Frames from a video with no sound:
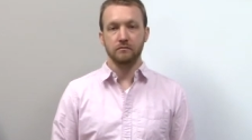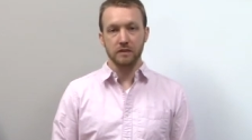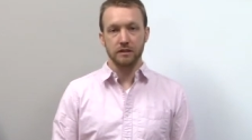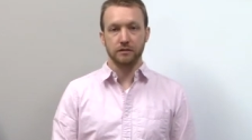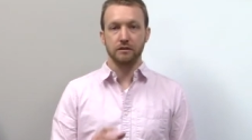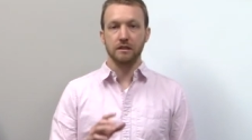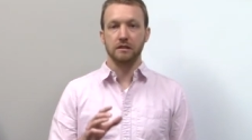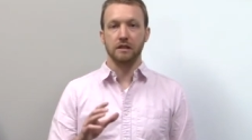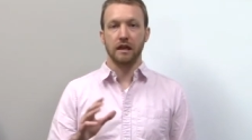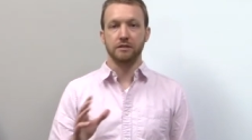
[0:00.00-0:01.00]
So this is
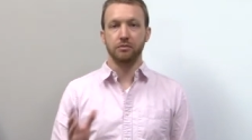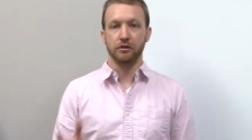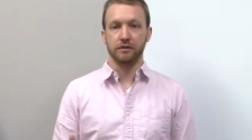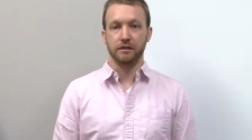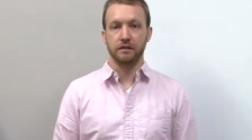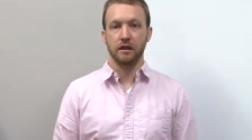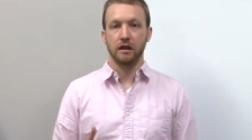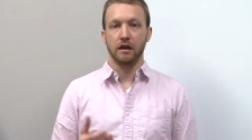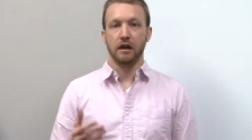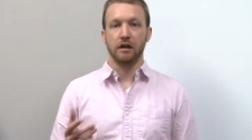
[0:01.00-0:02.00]
a nice built-in
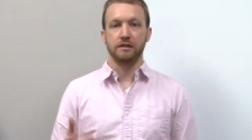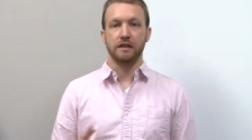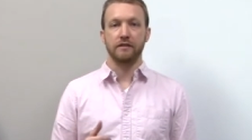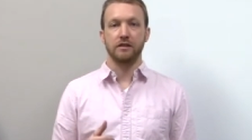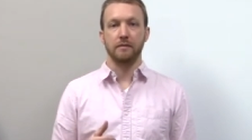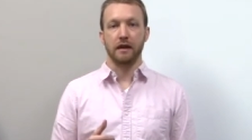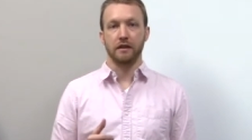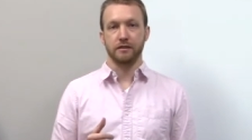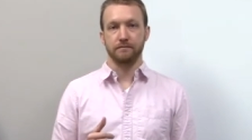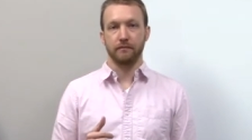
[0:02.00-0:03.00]
uh, safety
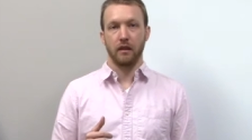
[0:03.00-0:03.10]
mechanism.